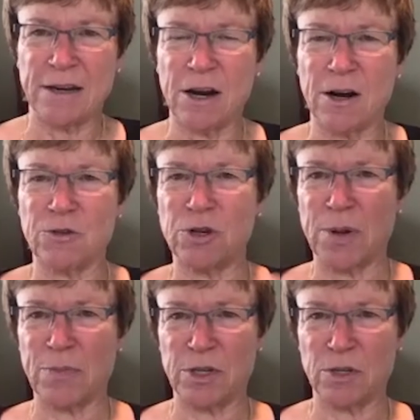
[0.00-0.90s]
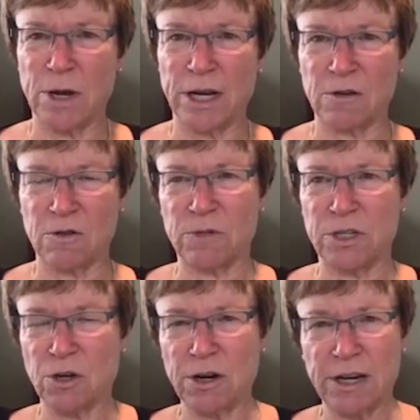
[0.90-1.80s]
on our trip up into Quetico. And we
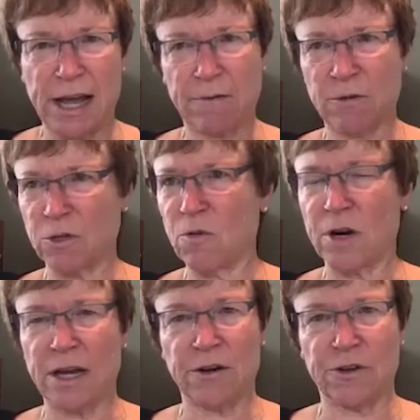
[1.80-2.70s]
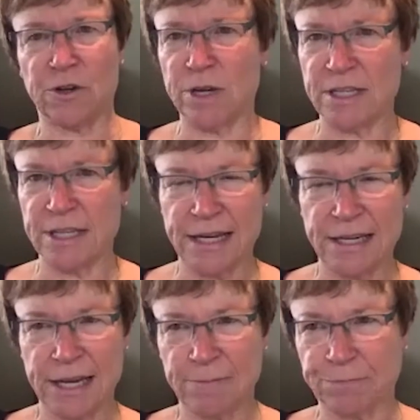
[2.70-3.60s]
started out, it was over 100 degrees that
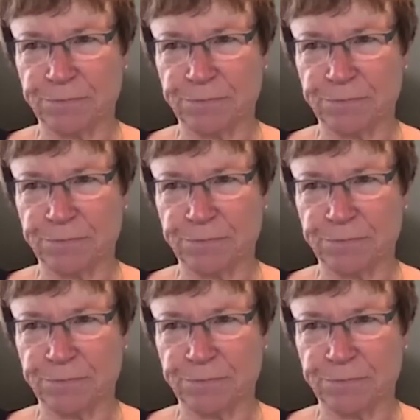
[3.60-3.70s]
day.